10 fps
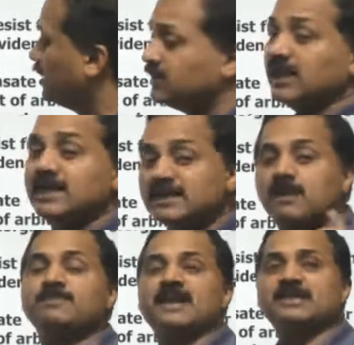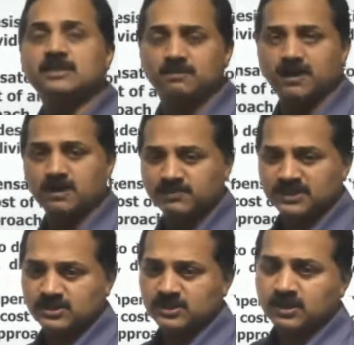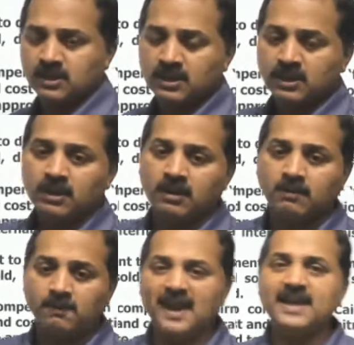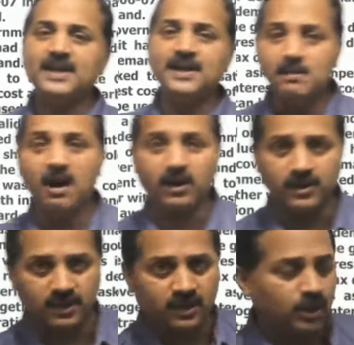the income tax department made a demand